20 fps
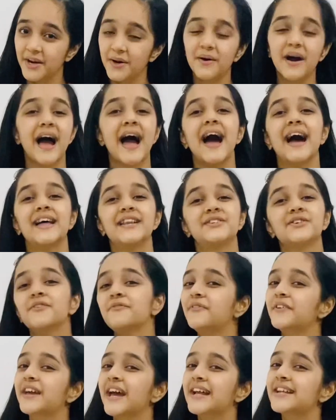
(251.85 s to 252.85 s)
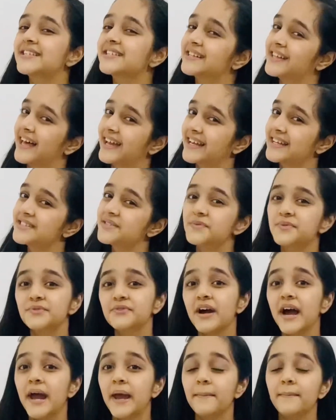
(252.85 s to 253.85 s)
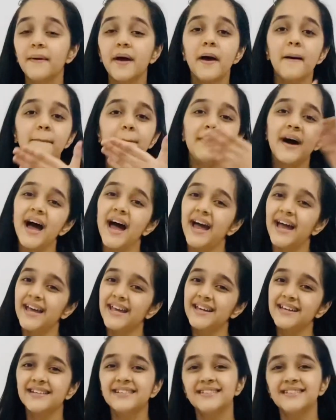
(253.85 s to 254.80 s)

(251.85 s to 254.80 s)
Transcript: and don't forget to like and subscribe. Bye!